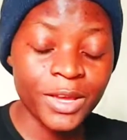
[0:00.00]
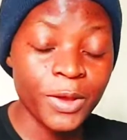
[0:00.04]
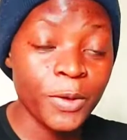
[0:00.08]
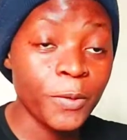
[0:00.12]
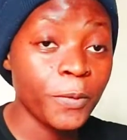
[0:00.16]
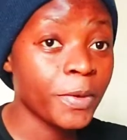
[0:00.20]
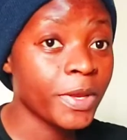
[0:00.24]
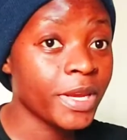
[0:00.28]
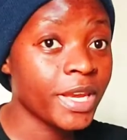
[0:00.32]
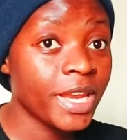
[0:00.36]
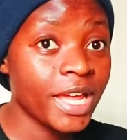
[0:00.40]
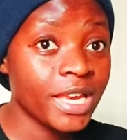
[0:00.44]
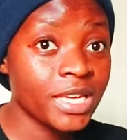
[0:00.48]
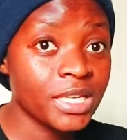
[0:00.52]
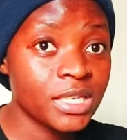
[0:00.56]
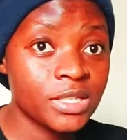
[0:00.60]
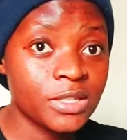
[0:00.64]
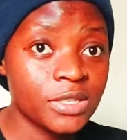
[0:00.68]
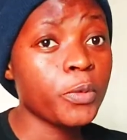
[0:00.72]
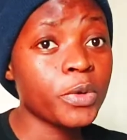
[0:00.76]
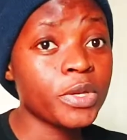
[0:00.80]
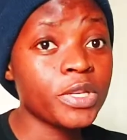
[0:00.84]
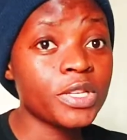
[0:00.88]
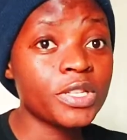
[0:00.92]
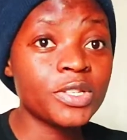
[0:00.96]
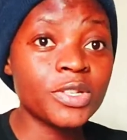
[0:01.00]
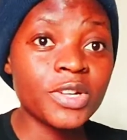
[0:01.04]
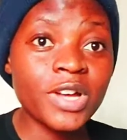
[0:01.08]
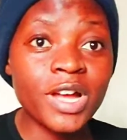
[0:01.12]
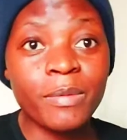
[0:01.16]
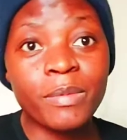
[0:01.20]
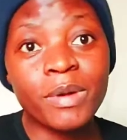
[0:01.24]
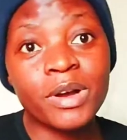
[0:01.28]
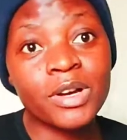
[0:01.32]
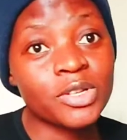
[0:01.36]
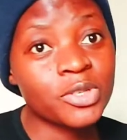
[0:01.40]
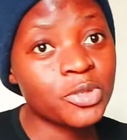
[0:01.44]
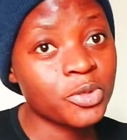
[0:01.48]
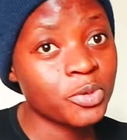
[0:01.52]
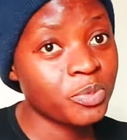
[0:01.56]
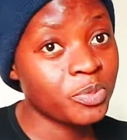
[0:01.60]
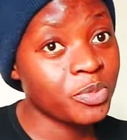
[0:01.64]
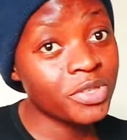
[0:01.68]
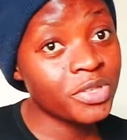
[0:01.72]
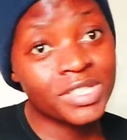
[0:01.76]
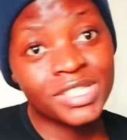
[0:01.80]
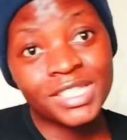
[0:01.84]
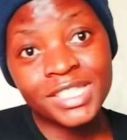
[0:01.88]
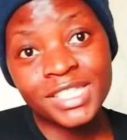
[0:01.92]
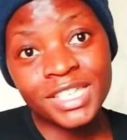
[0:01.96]
we talk about
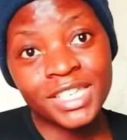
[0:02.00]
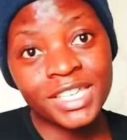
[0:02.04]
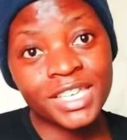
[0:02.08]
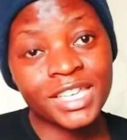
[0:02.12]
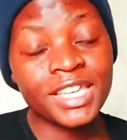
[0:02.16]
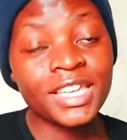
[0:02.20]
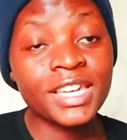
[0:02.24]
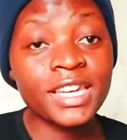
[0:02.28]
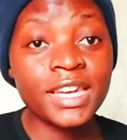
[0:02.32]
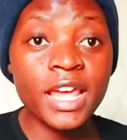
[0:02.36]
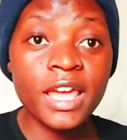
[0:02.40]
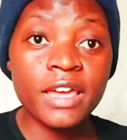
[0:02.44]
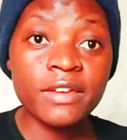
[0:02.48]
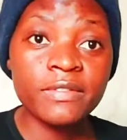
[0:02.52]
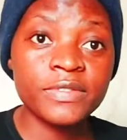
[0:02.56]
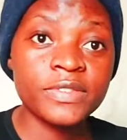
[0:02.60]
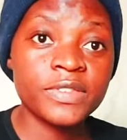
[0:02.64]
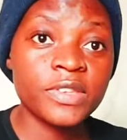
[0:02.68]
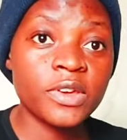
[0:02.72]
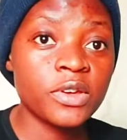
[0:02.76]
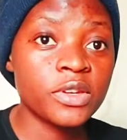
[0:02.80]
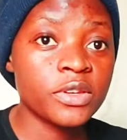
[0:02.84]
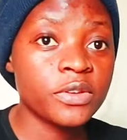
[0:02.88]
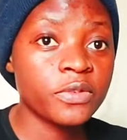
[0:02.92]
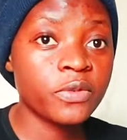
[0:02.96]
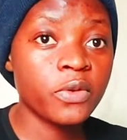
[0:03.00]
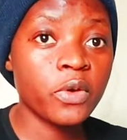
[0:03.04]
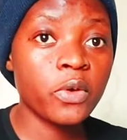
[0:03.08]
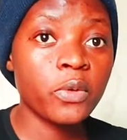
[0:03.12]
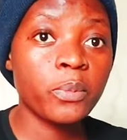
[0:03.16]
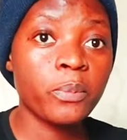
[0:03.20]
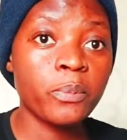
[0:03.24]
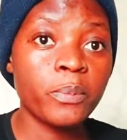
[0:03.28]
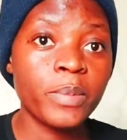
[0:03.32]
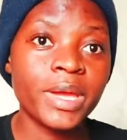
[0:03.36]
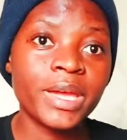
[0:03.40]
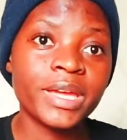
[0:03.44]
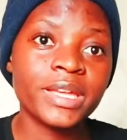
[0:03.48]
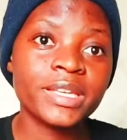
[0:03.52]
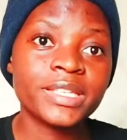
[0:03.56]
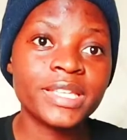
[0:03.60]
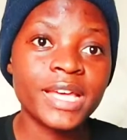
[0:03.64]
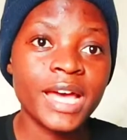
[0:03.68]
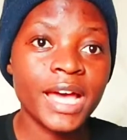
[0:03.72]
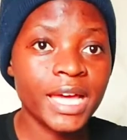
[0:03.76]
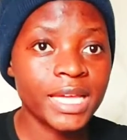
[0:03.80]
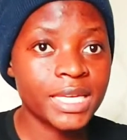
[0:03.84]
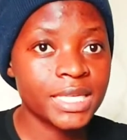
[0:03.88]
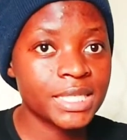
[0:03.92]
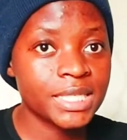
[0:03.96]
beauty, lifestyle development,
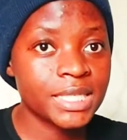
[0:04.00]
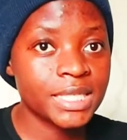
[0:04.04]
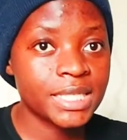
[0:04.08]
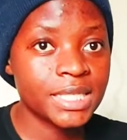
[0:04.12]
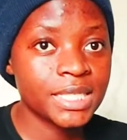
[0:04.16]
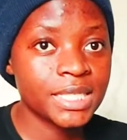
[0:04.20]
and